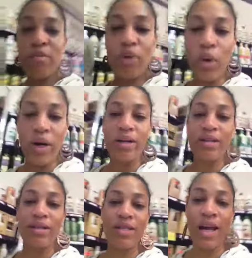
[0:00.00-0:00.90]
important
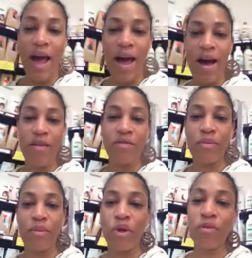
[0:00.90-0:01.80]
to have
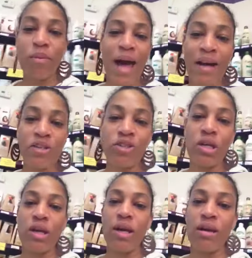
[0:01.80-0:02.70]
beautiful
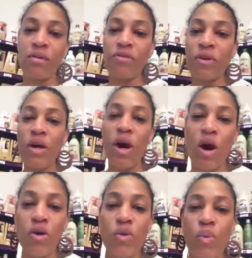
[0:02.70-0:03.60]
packaging if
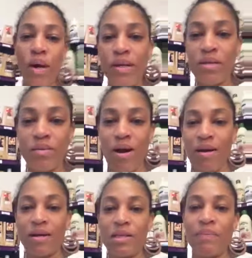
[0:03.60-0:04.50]
all you want is the
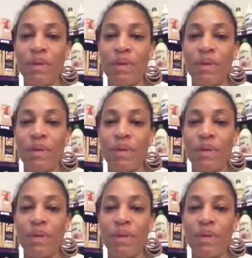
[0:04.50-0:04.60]
product?